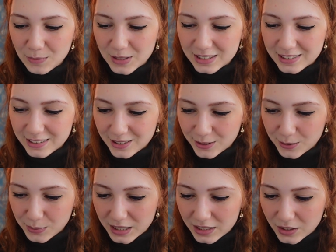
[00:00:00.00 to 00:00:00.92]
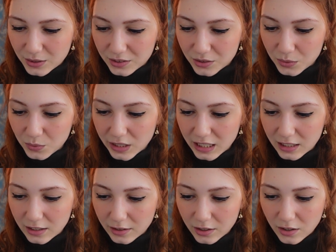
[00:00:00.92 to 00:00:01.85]
So we're going to
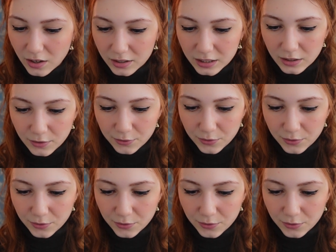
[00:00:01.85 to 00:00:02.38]
read The Garden of